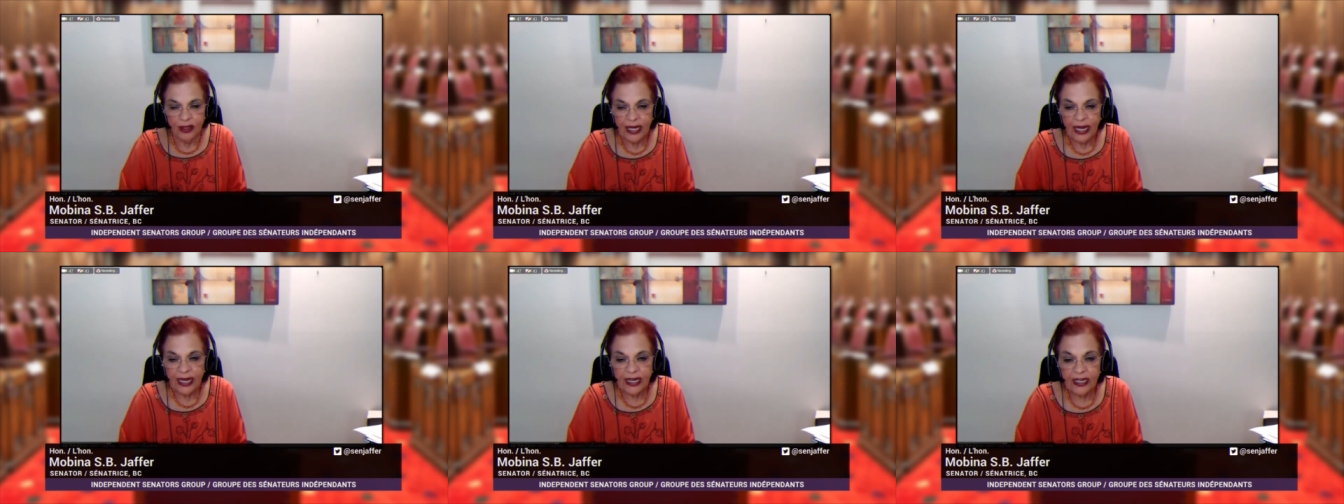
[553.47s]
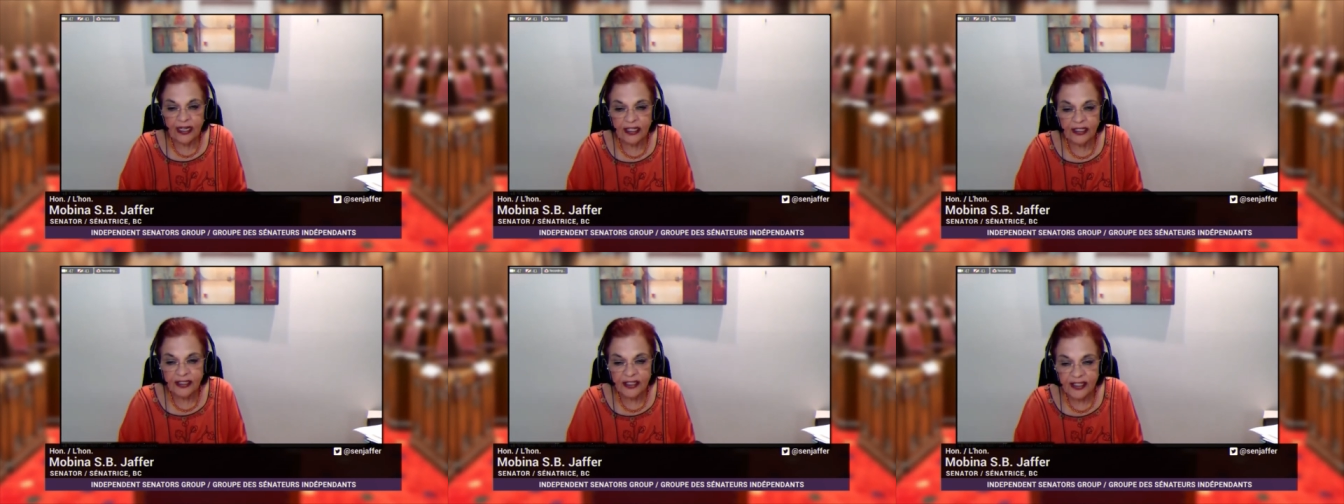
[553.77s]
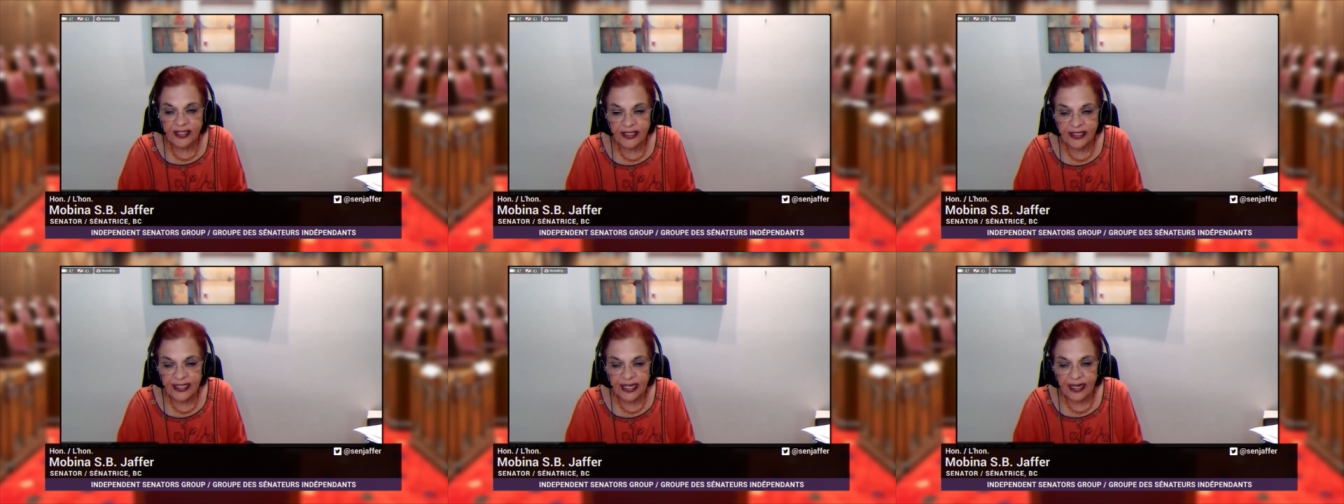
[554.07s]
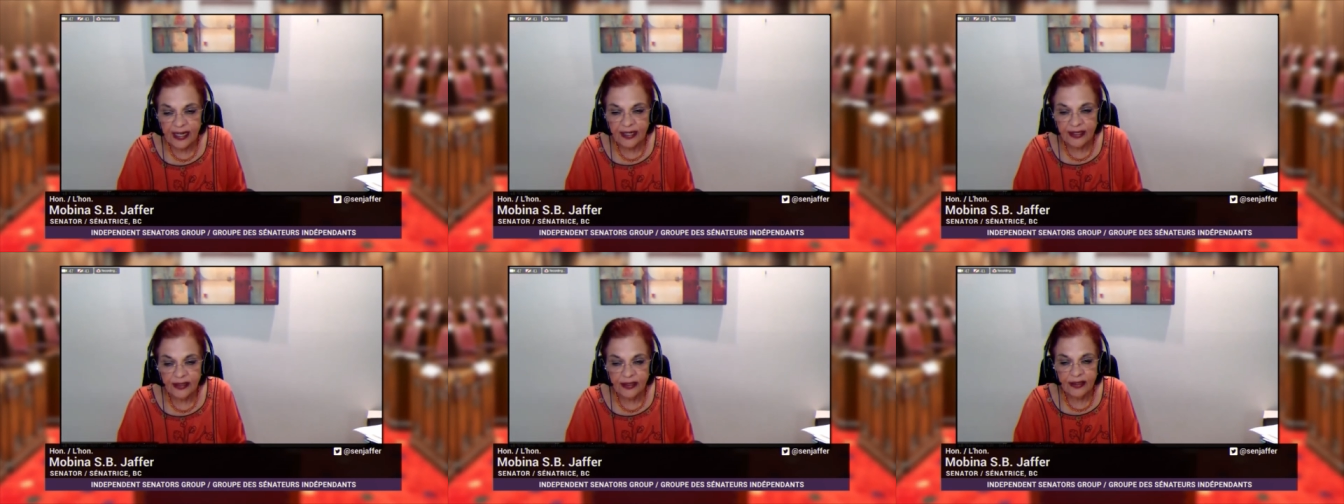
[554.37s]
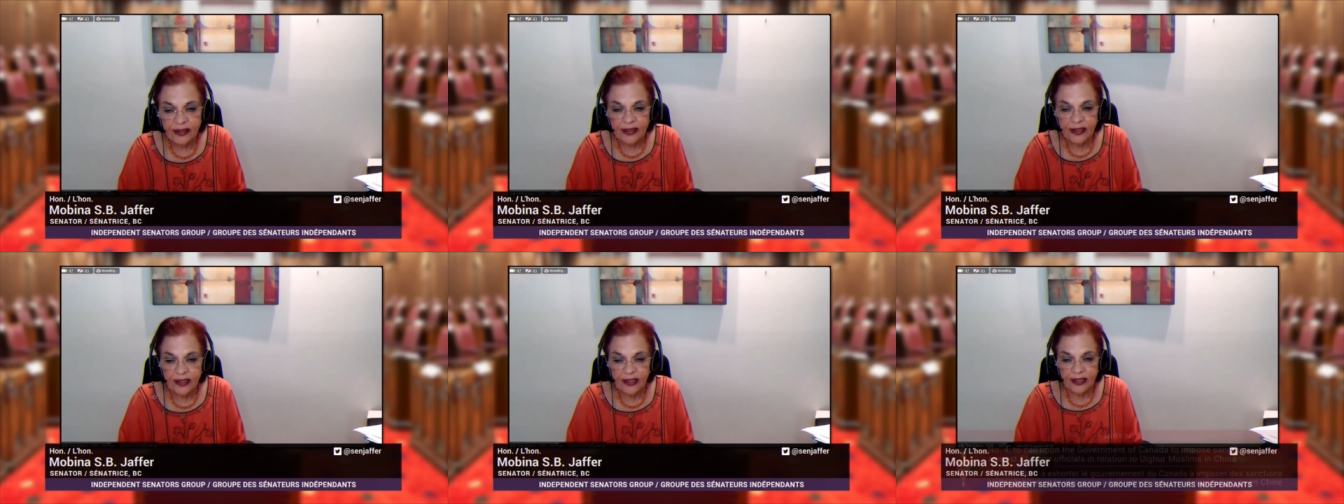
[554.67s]
I understand
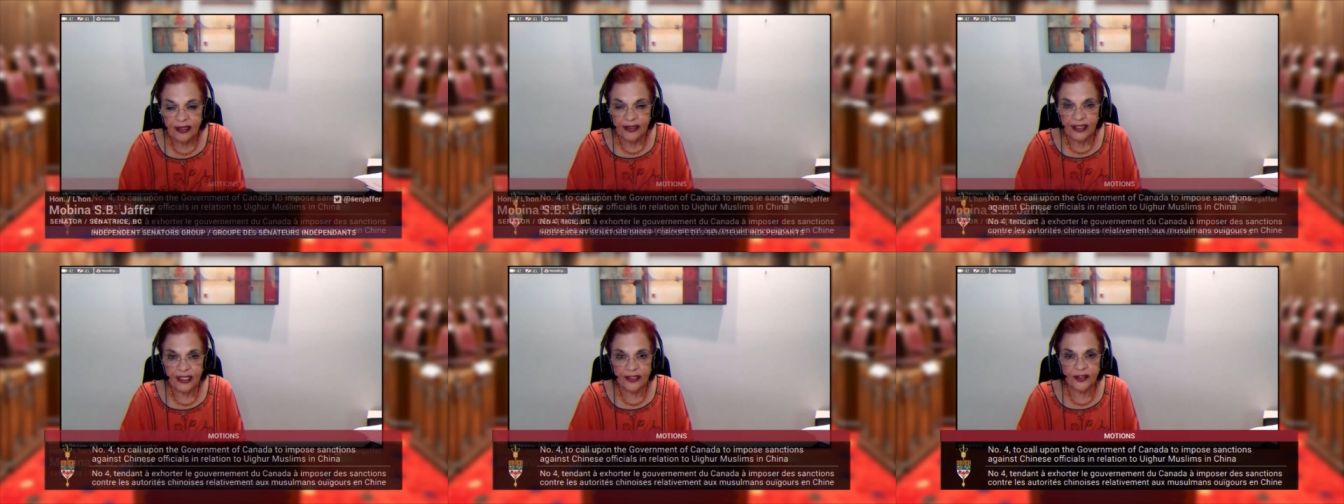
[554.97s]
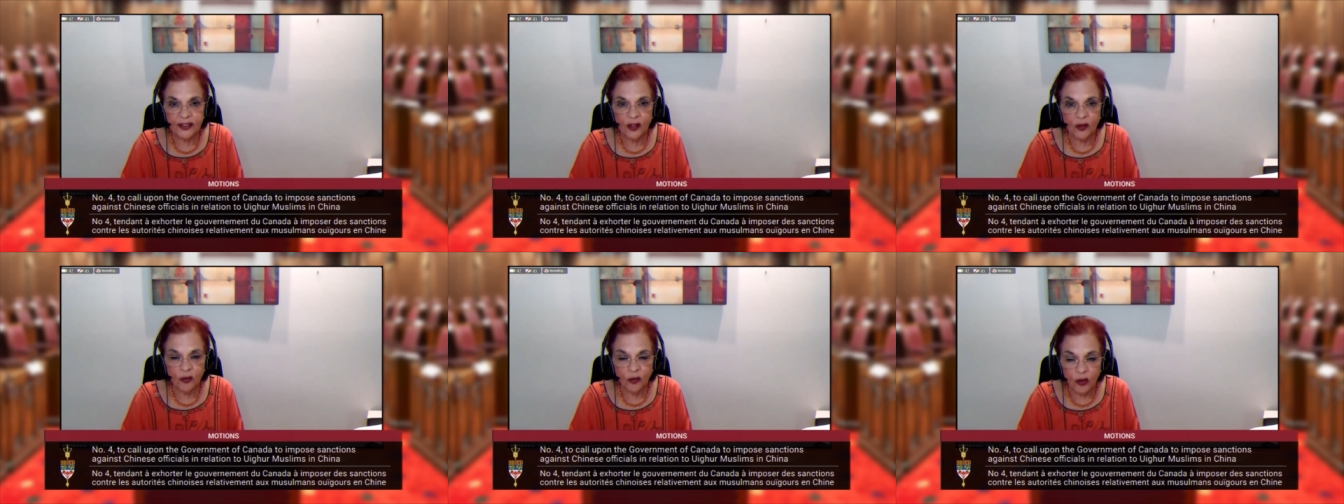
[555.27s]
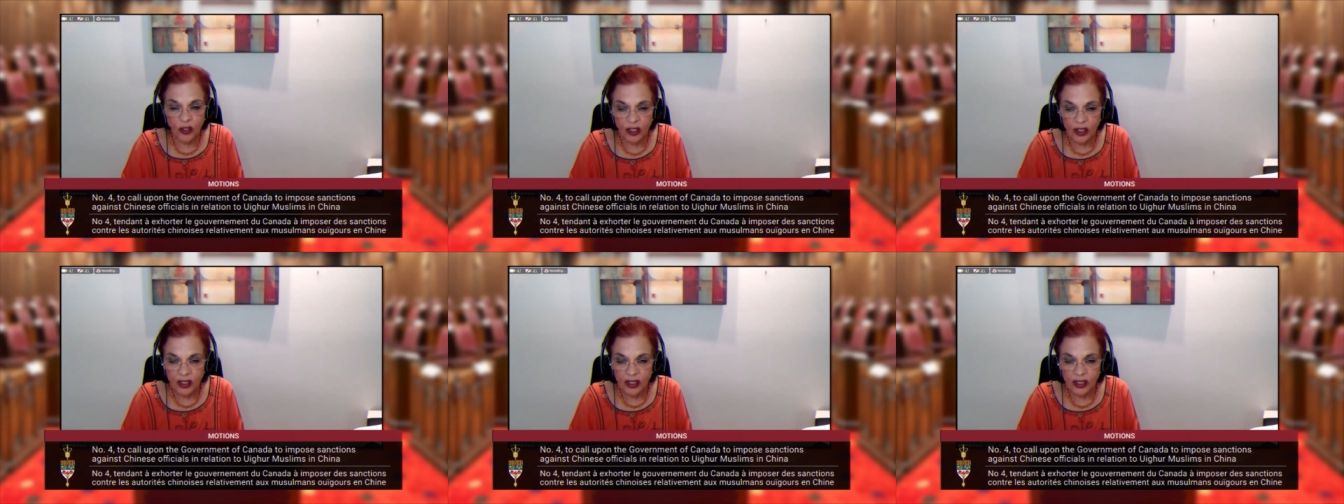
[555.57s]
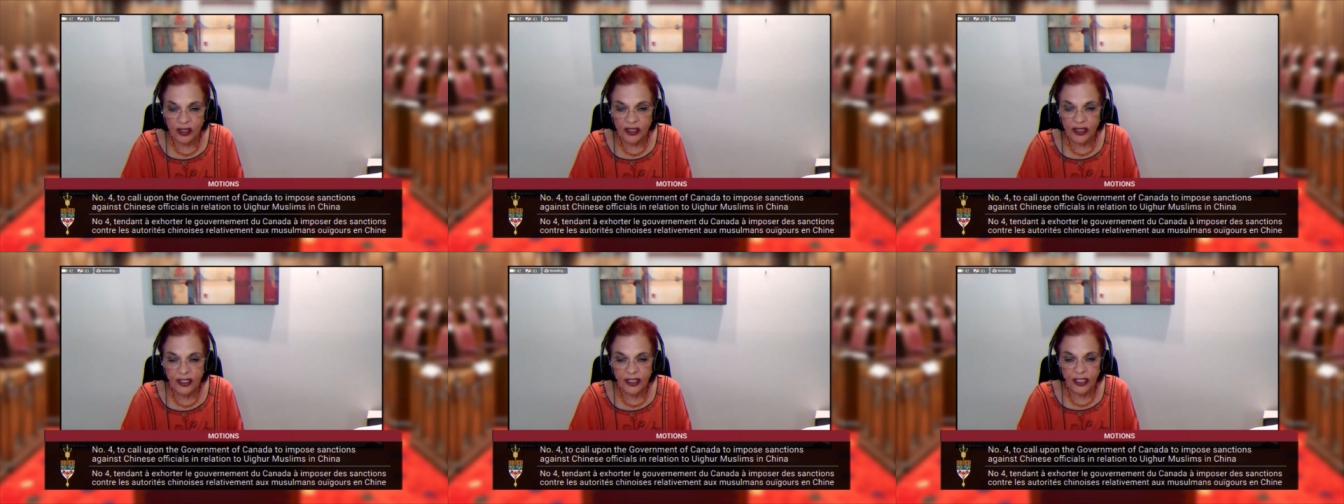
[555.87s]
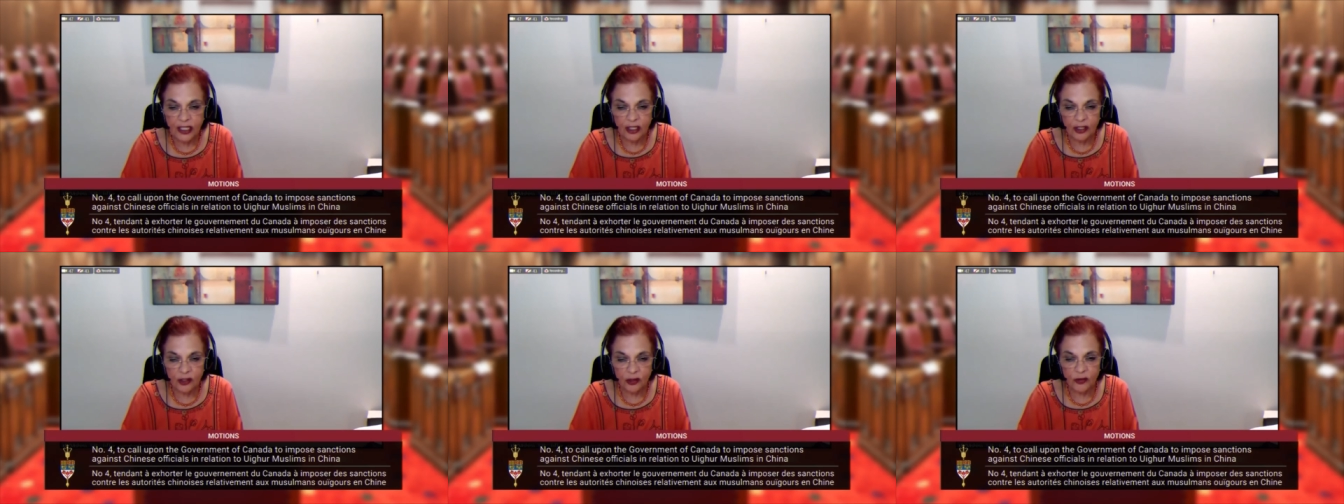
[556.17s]
that the world,
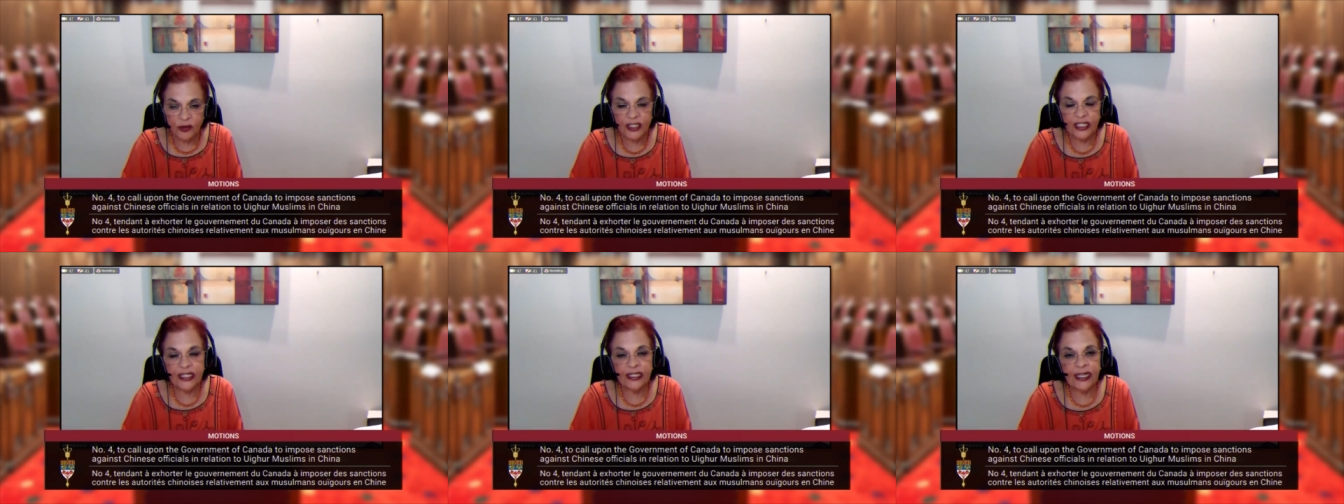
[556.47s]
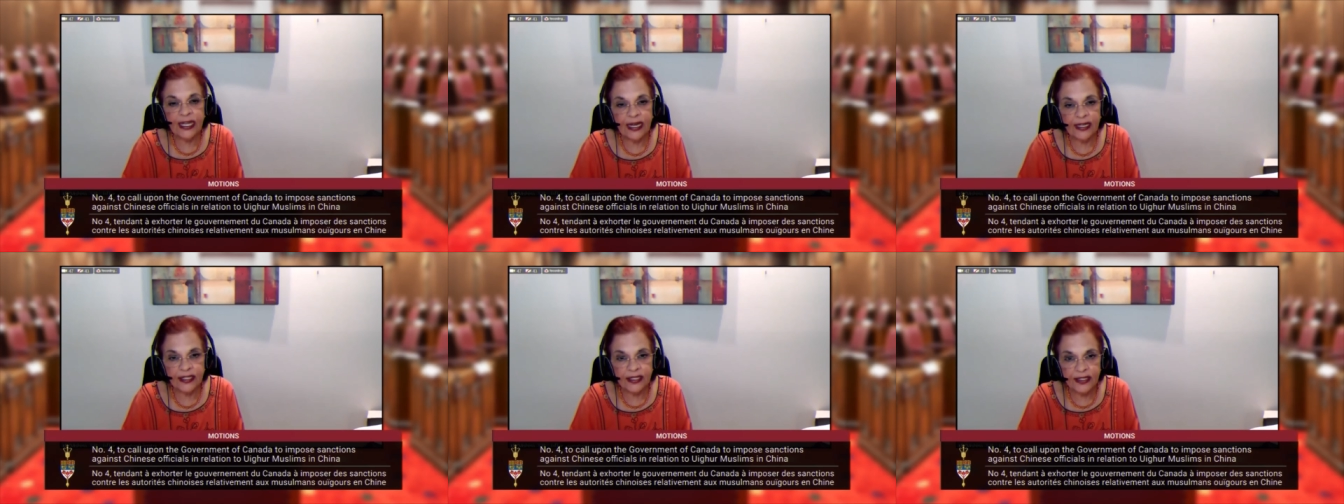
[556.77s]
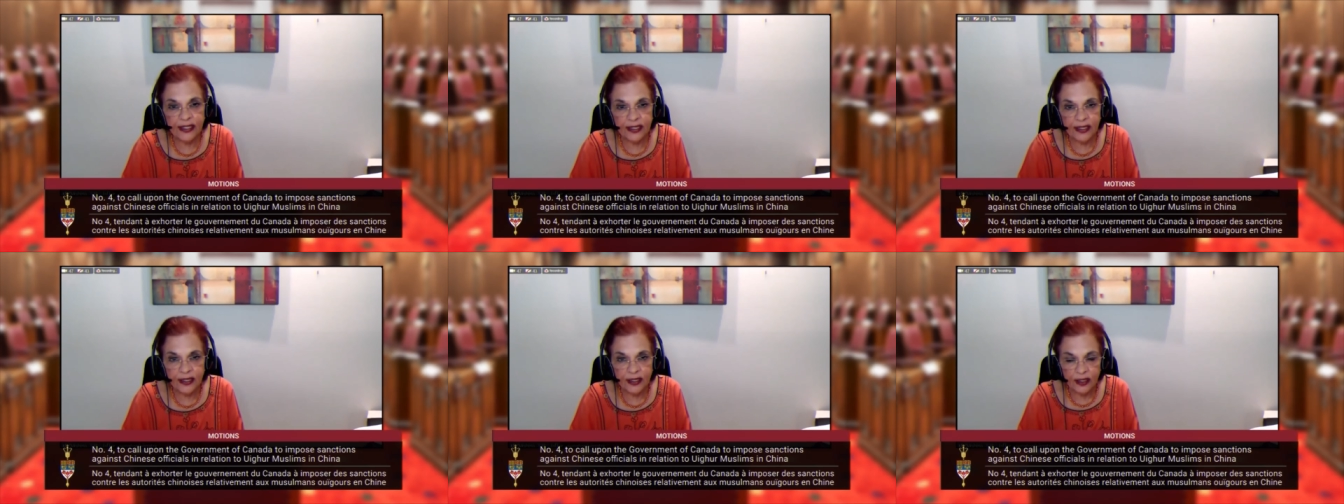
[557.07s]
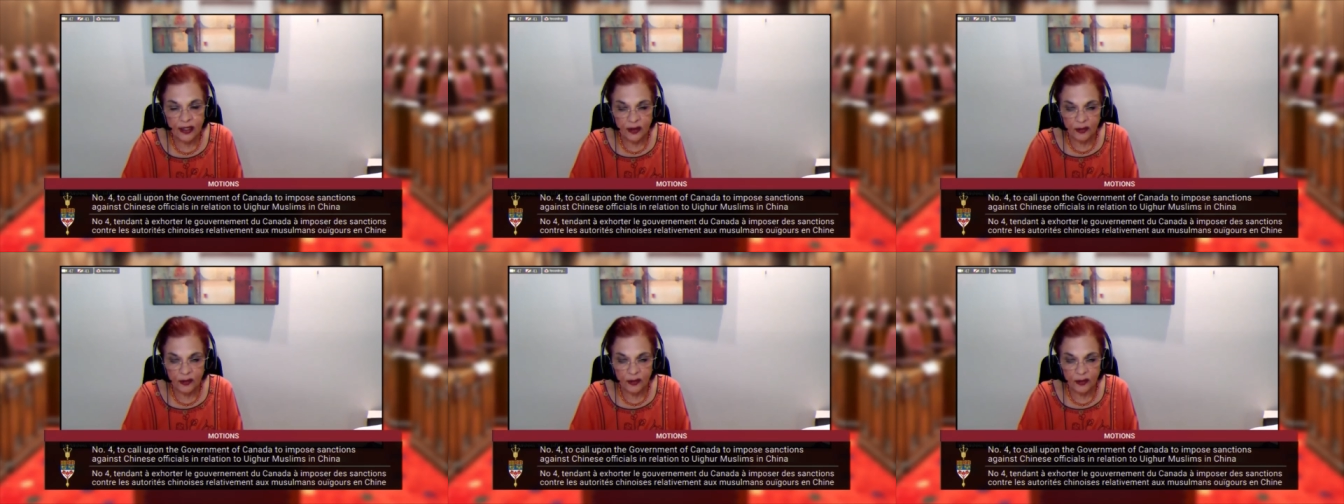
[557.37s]
including Canada,